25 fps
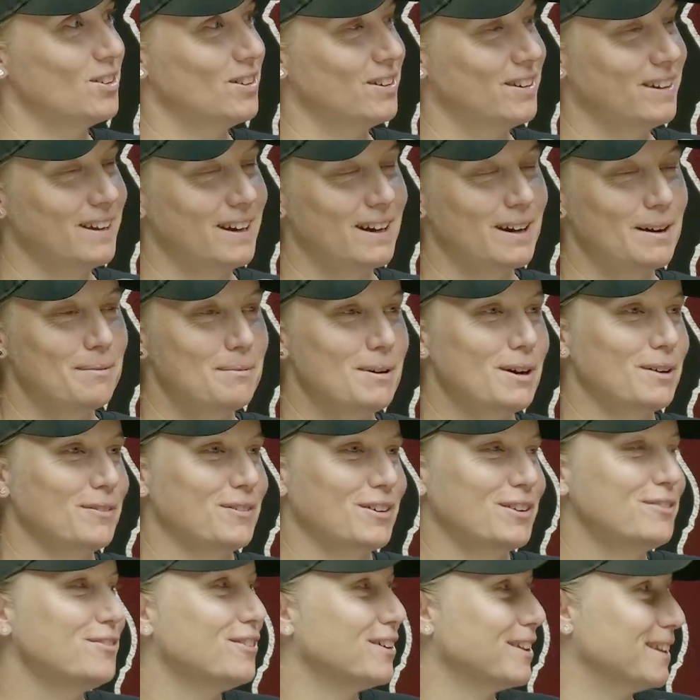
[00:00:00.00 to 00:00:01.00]
on.
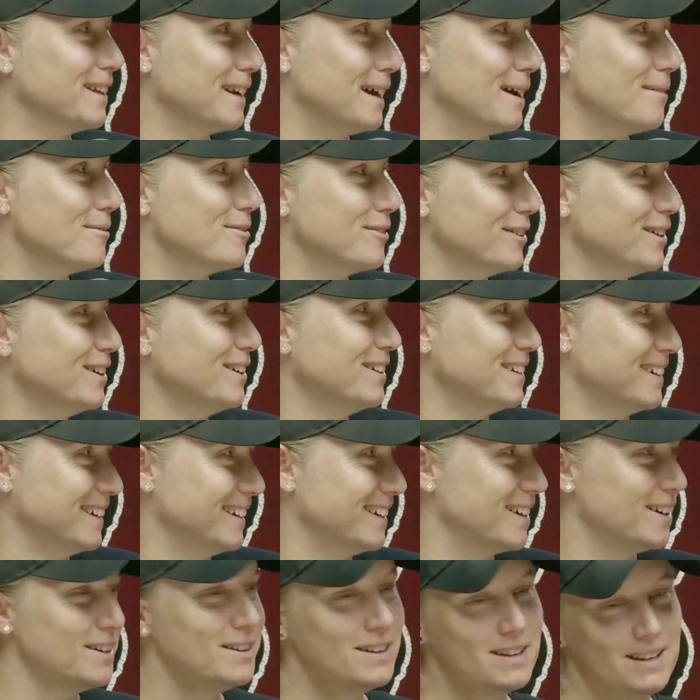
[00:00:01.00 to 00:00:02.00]
I've got to find the name of it. I'll
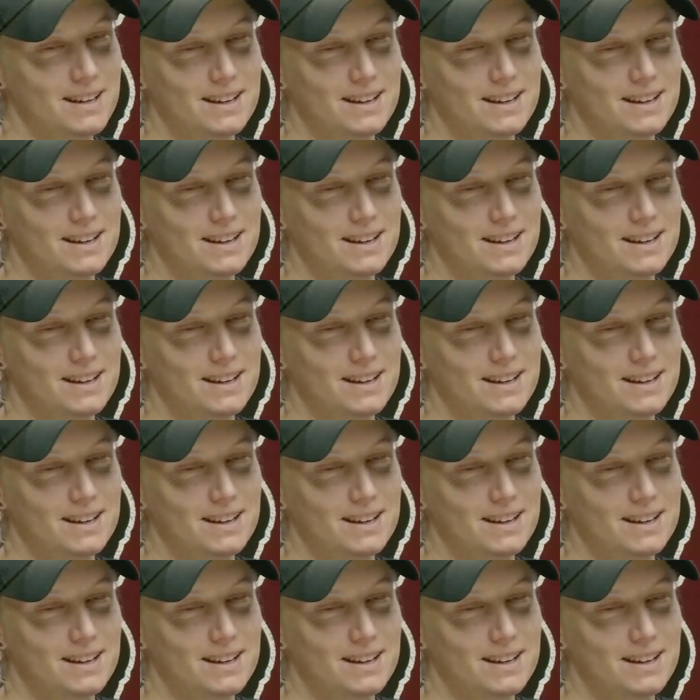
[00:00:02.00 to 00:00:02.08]
let you